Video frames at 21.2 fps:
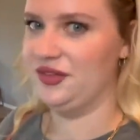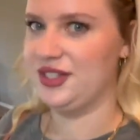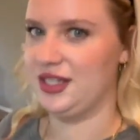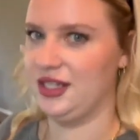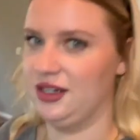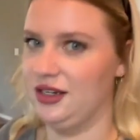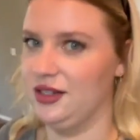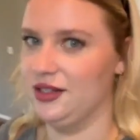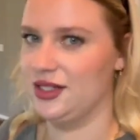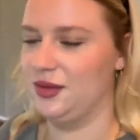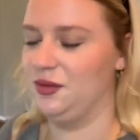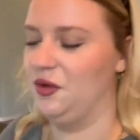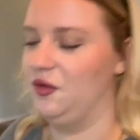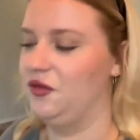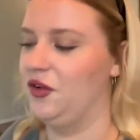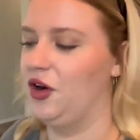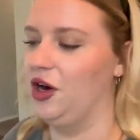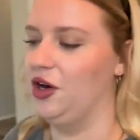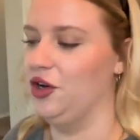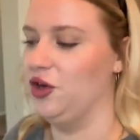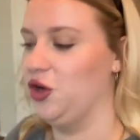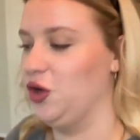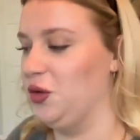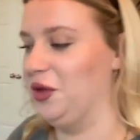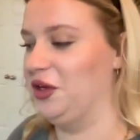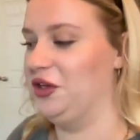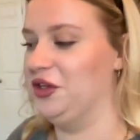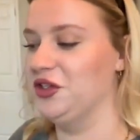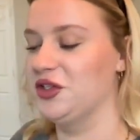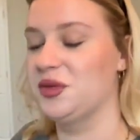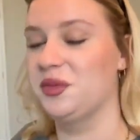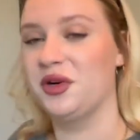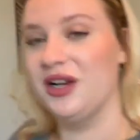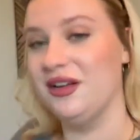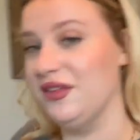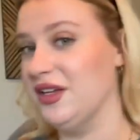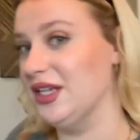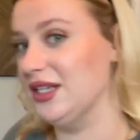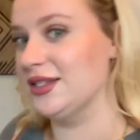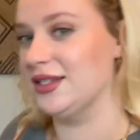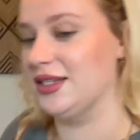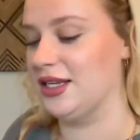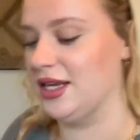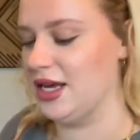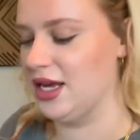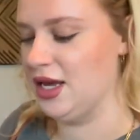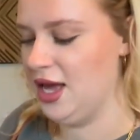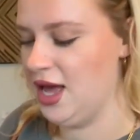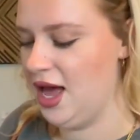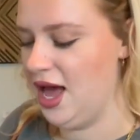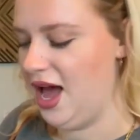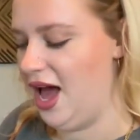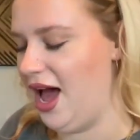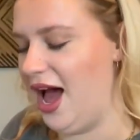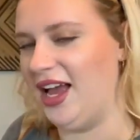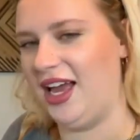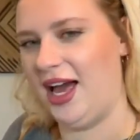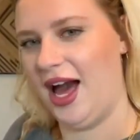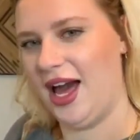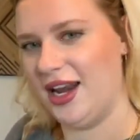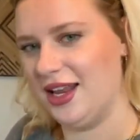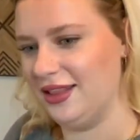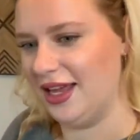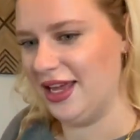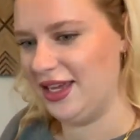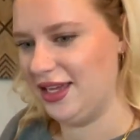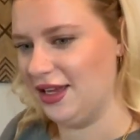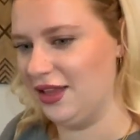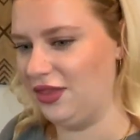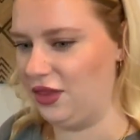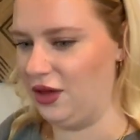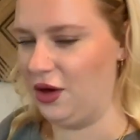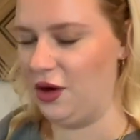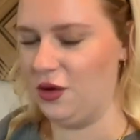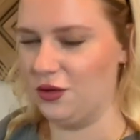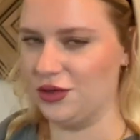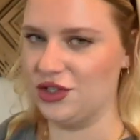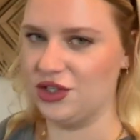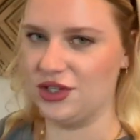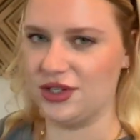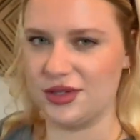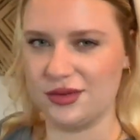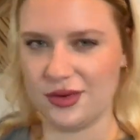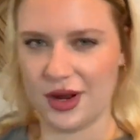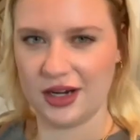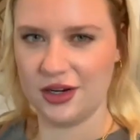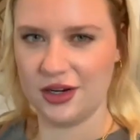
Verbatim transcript: seen in some of our new builds previously. I kind of like it though. It's just right